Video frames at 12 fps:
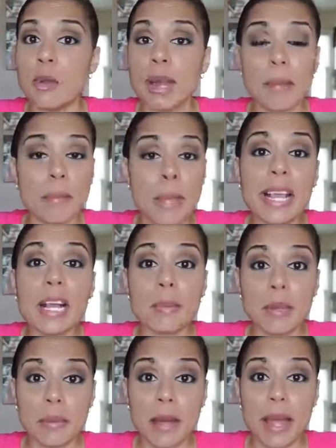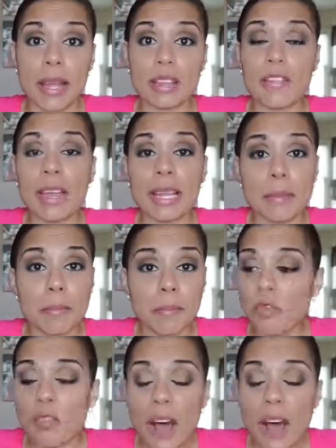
You gotta make up your mind. If I can